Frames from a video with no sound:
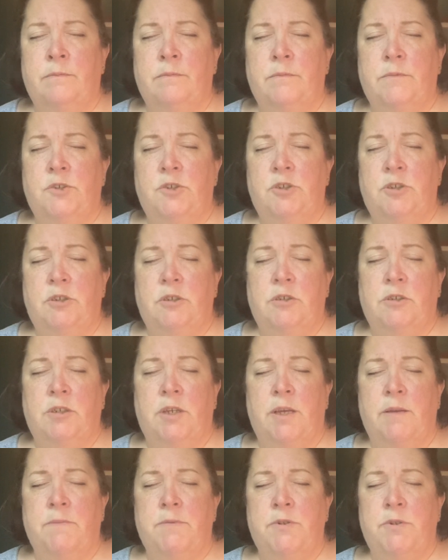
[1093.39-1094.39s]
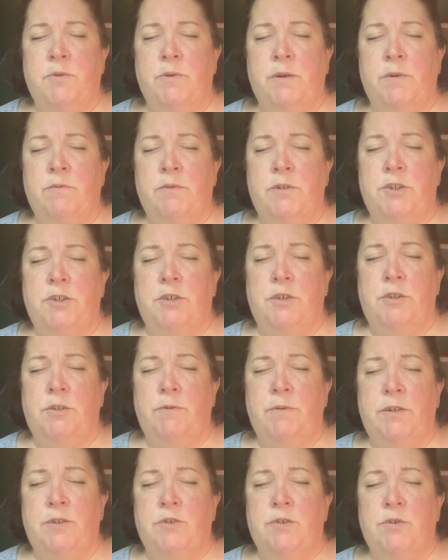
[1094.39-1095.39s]
She just keeps doing what she's
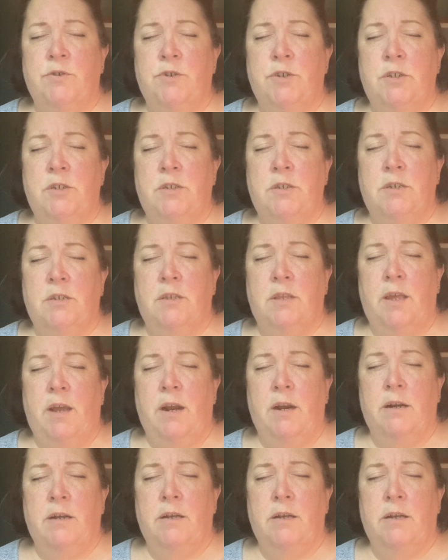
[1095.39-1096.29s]
doing, so she's still there.